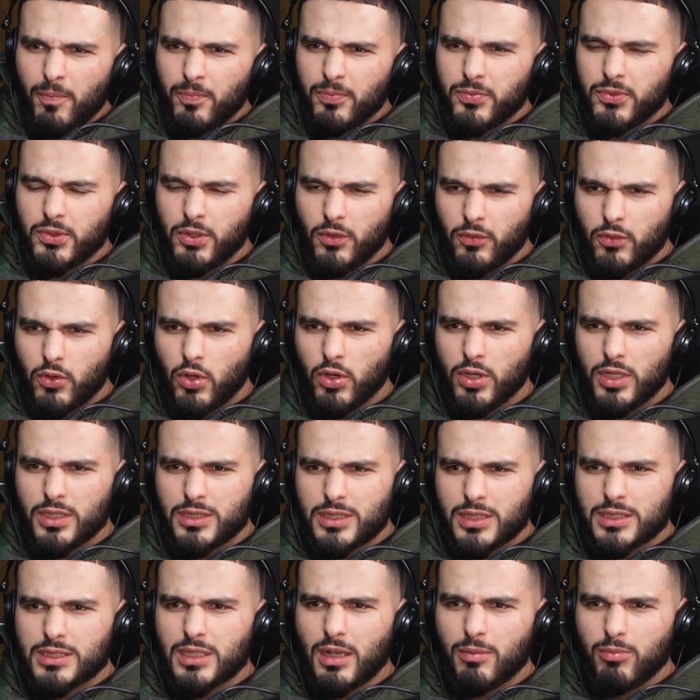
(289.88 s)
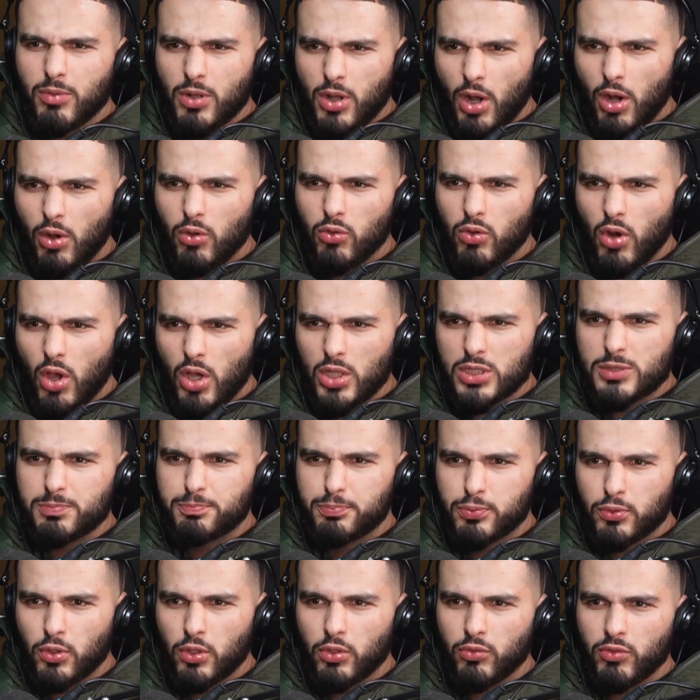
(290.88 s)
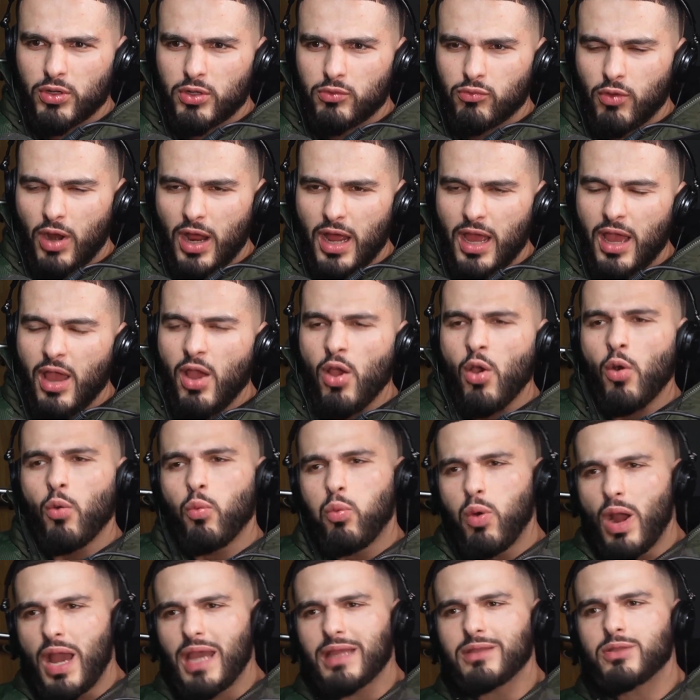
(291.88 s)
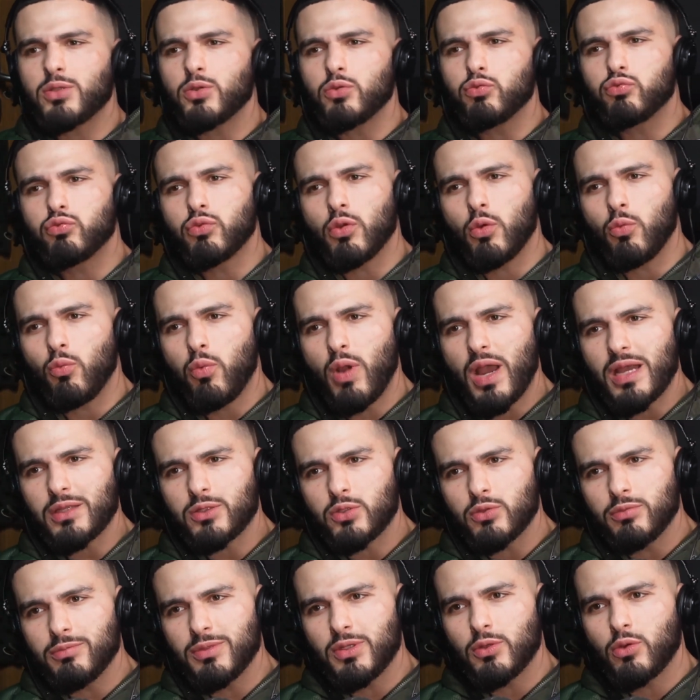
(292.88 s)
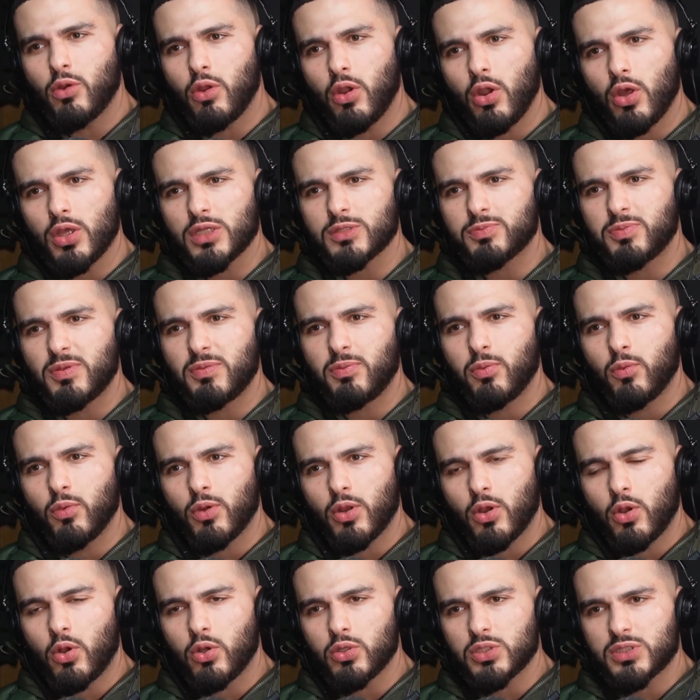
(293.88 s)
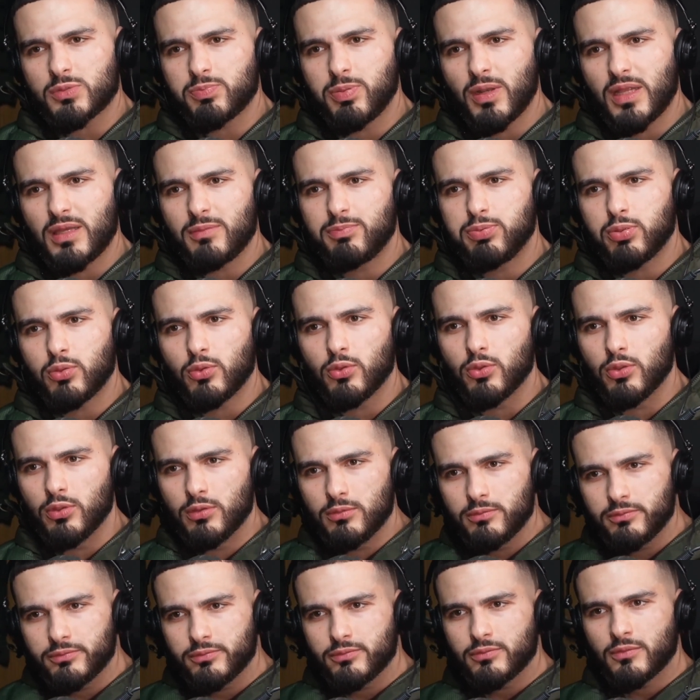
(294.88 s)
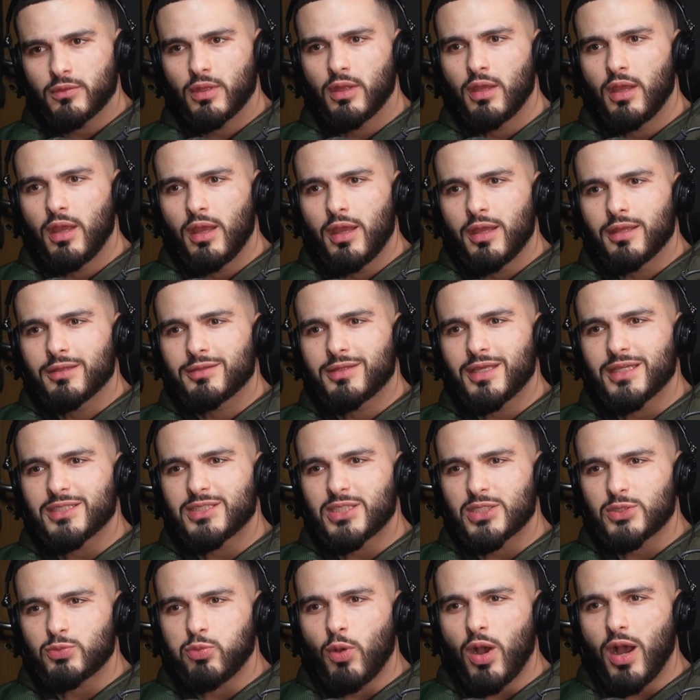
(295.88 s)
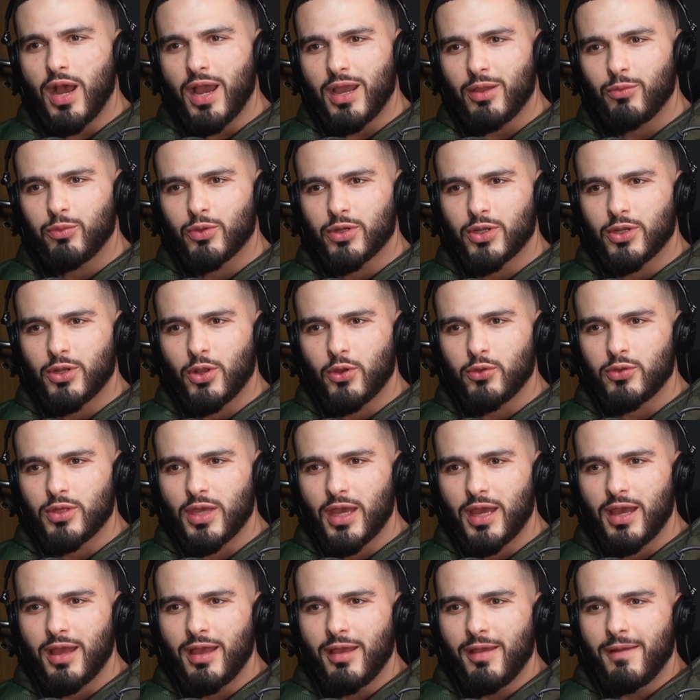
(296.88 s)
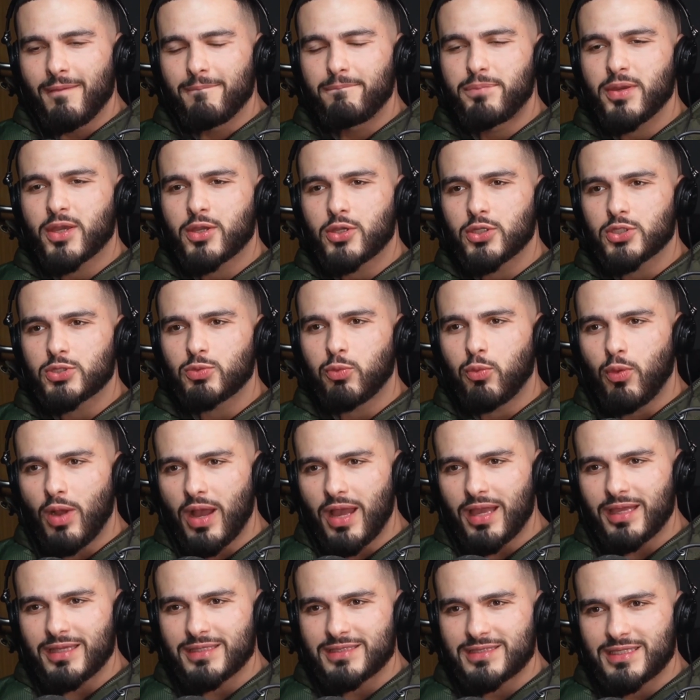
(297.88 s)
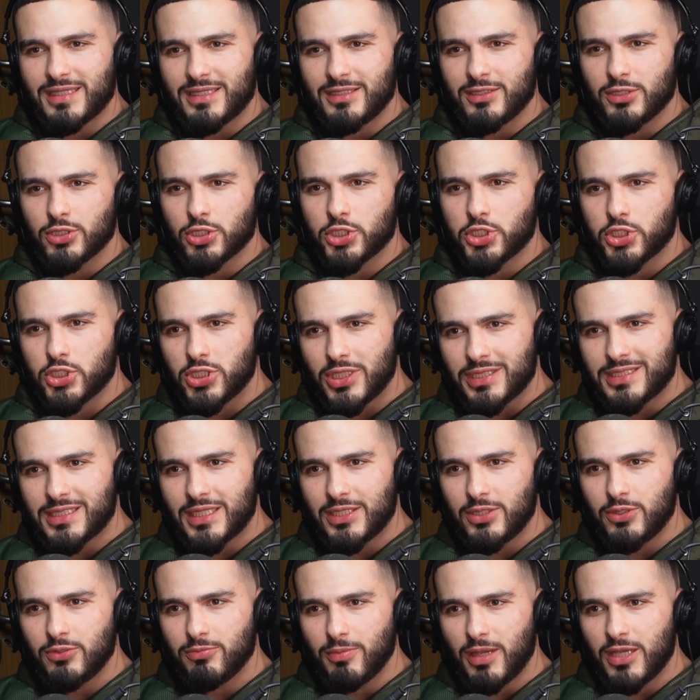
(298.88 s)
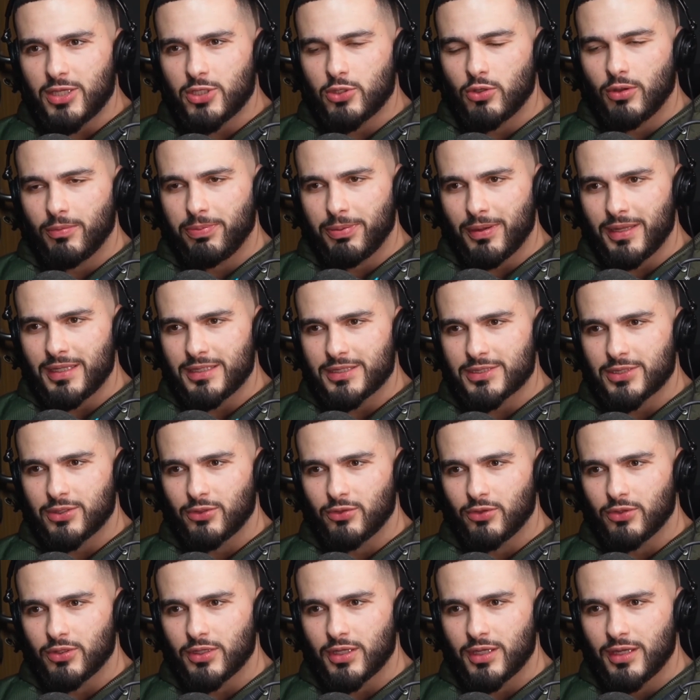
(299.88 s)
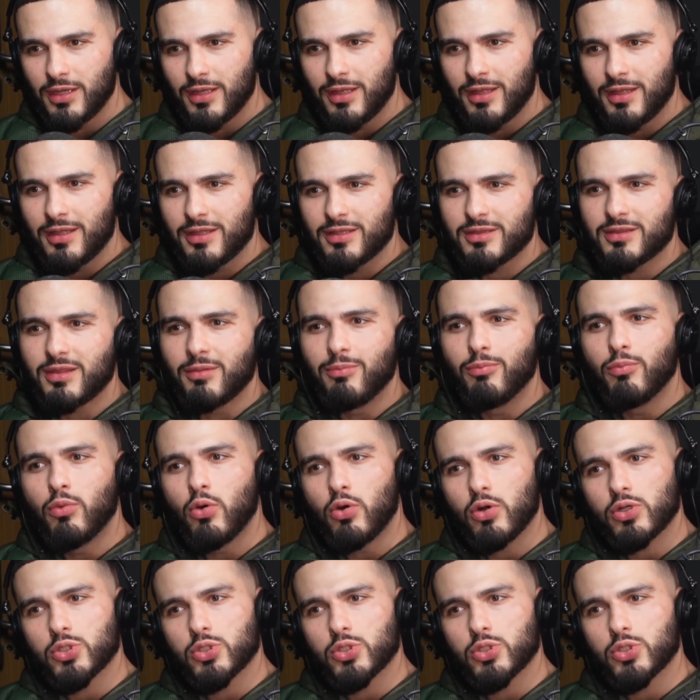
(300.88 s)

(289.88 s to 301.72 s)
you've gone into some cold ass brewery, right? Why do why do middle class people want to cosplay poor? I, this is what I want to know, yeah? Because why is it the shitter you make your place look, the more